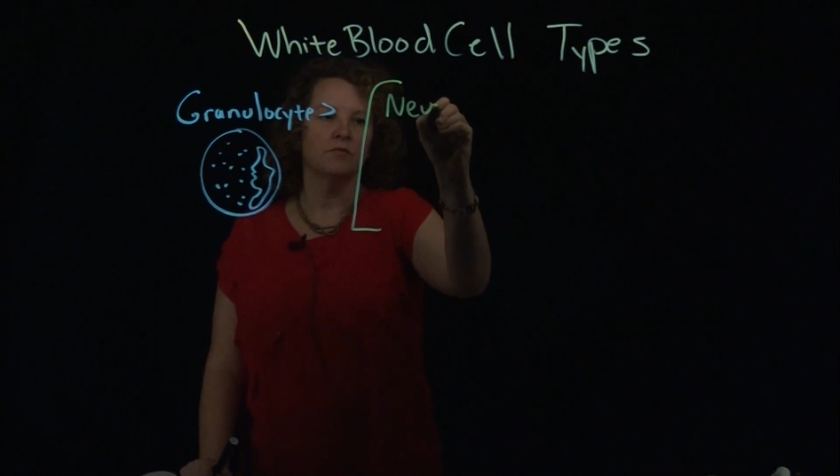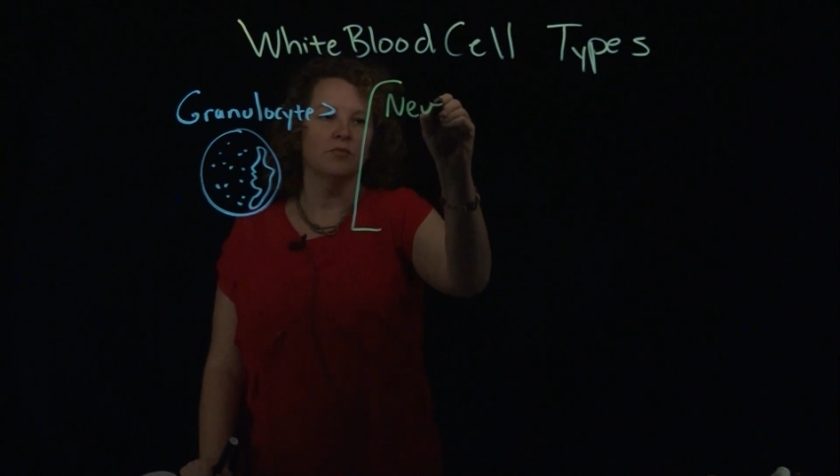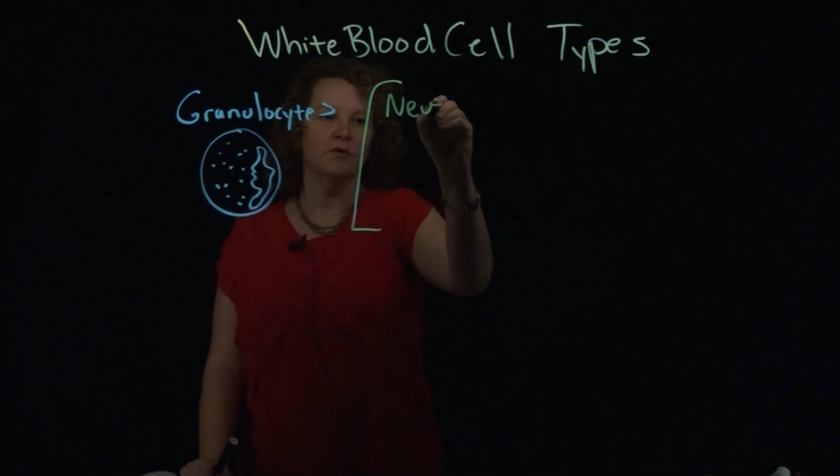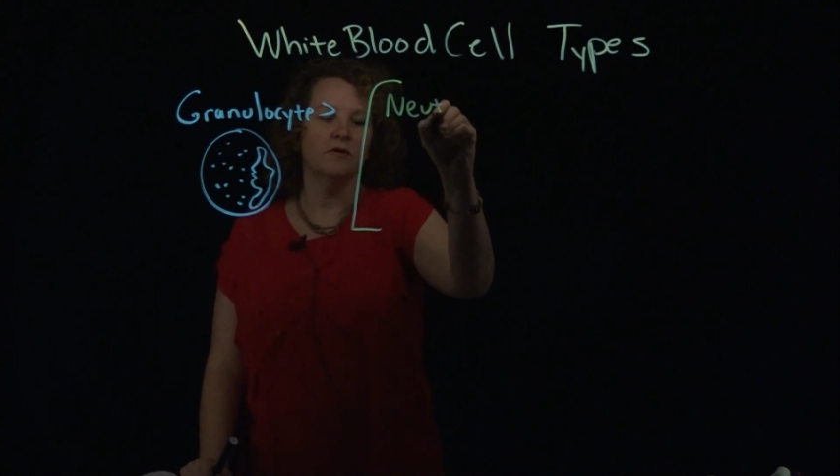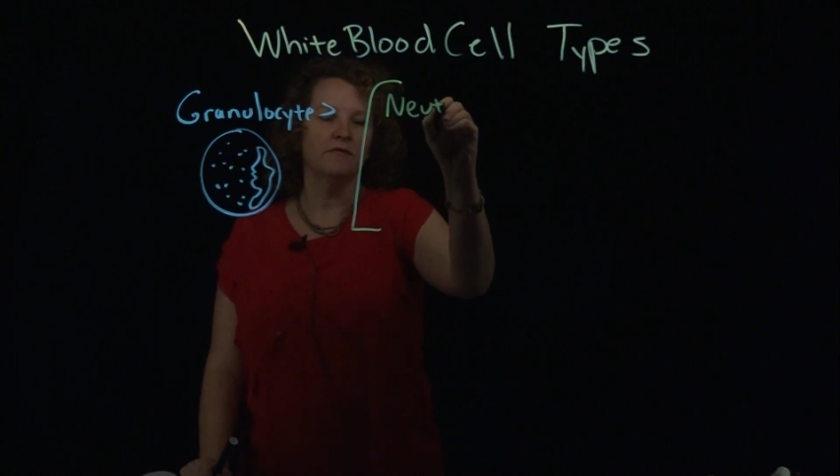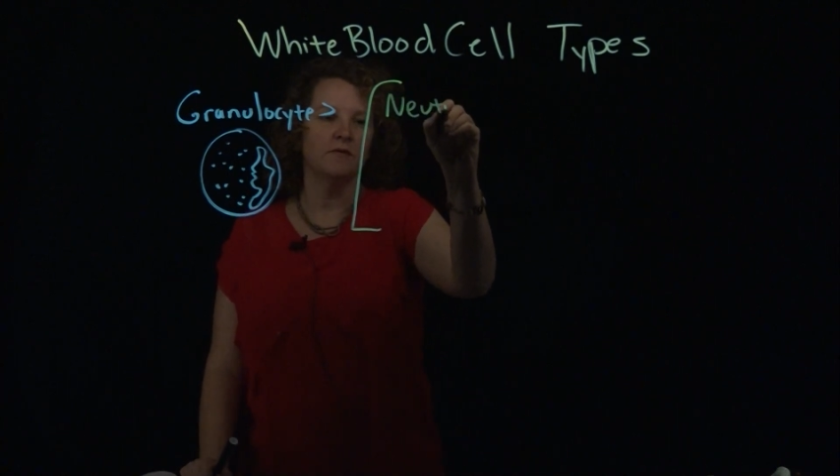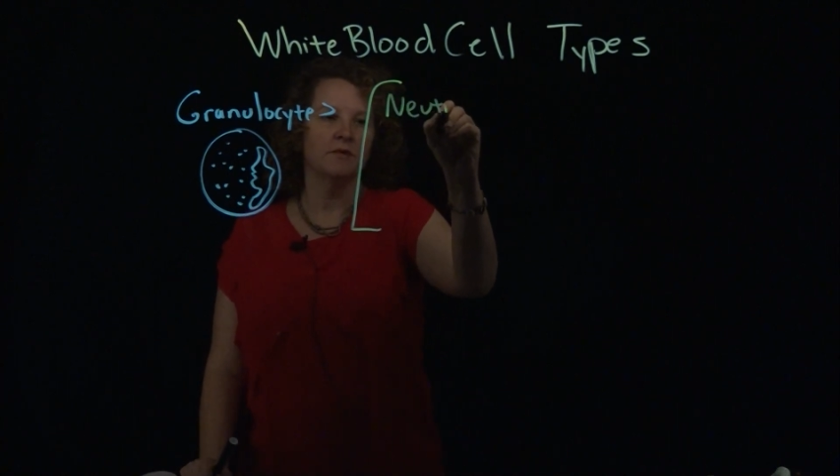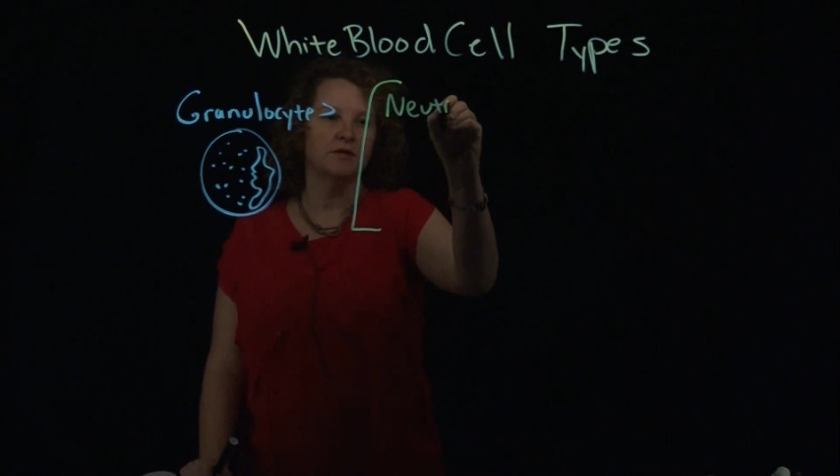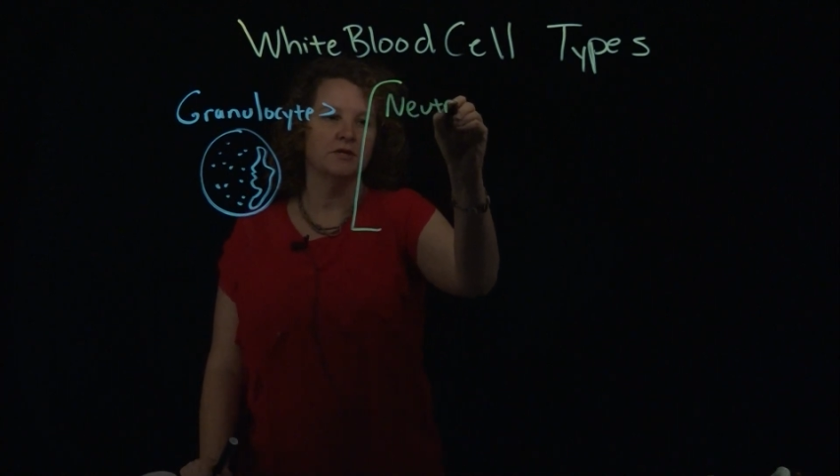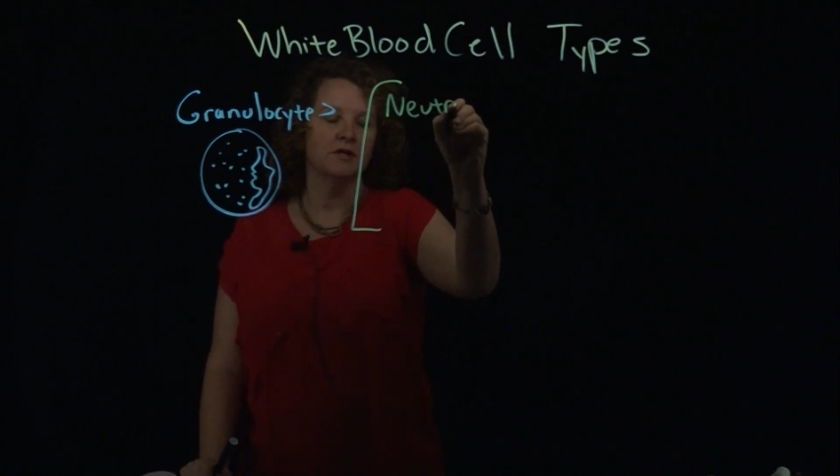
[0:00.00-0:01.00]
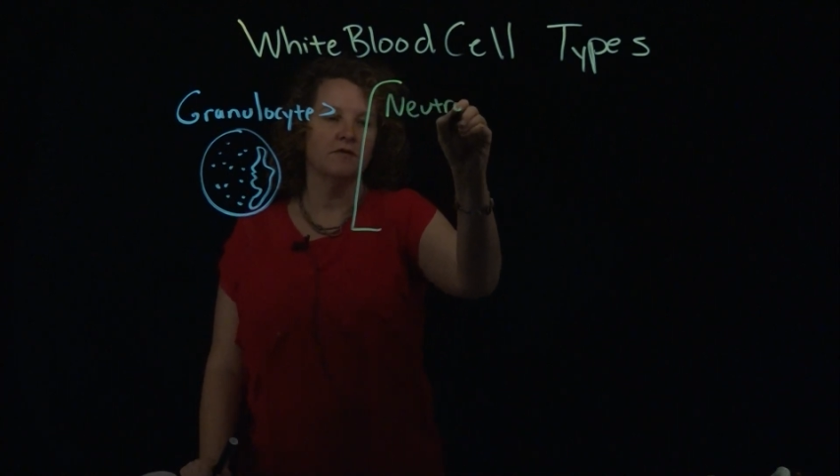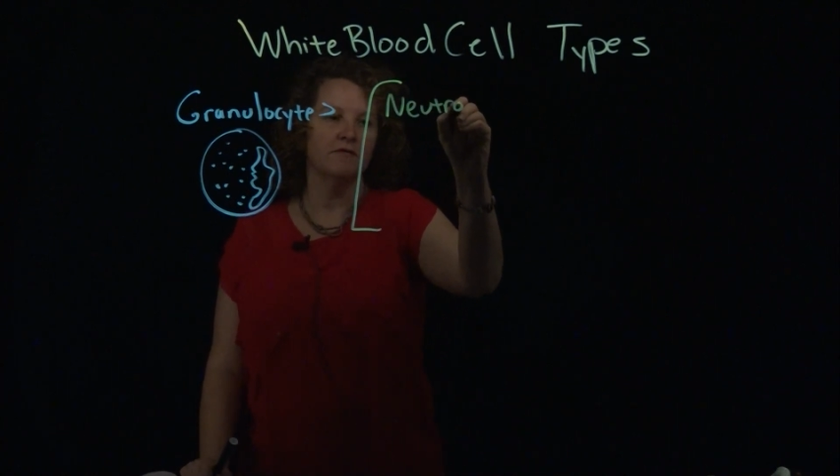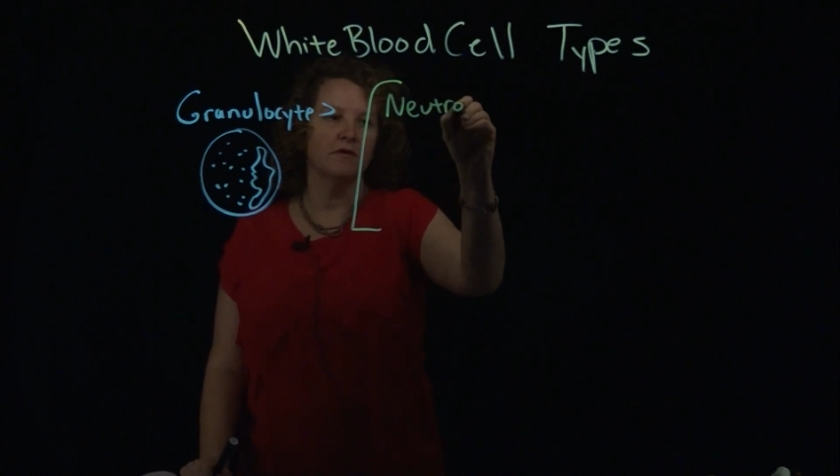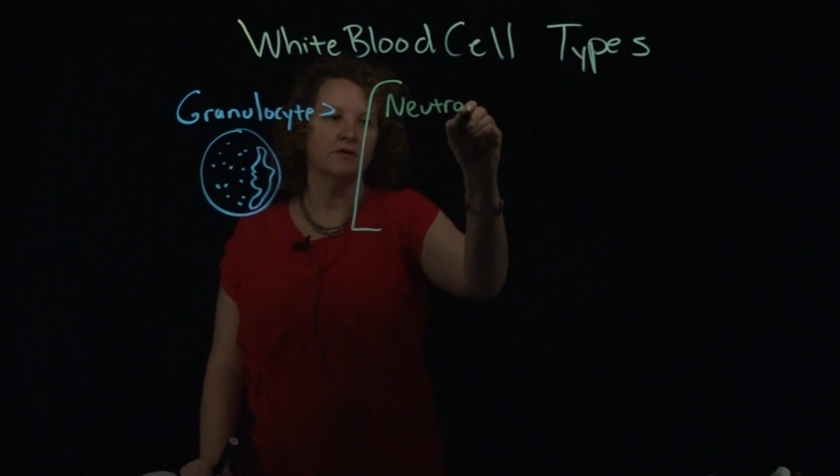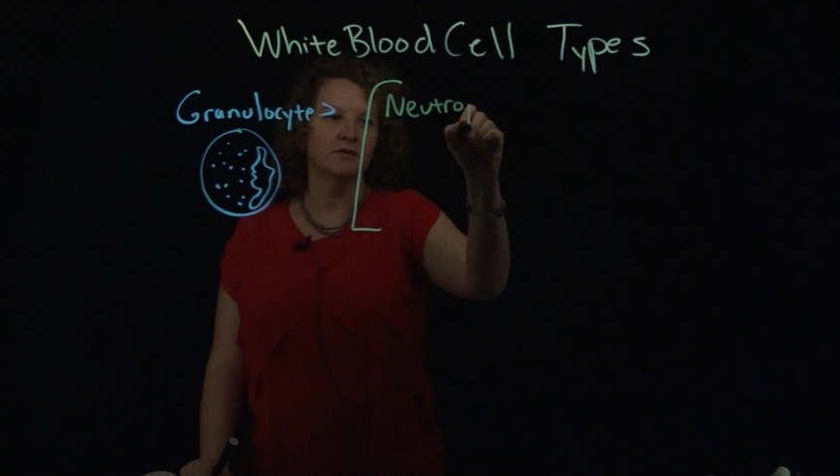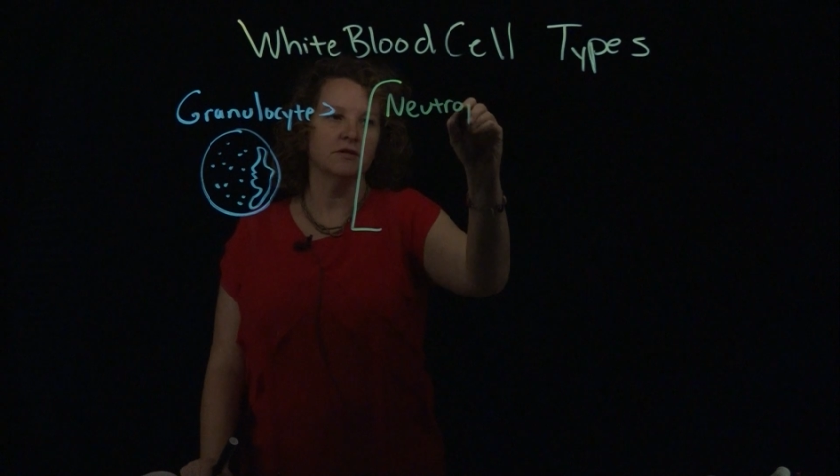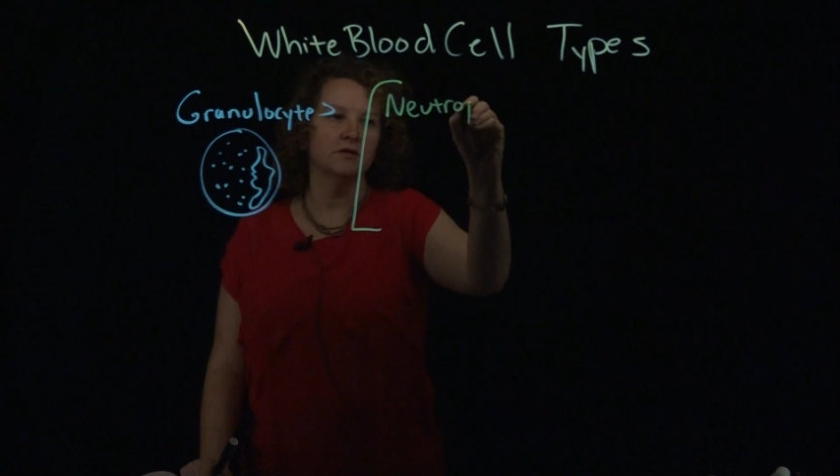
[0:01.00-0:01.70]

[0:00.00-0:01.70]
briefly mention their functions.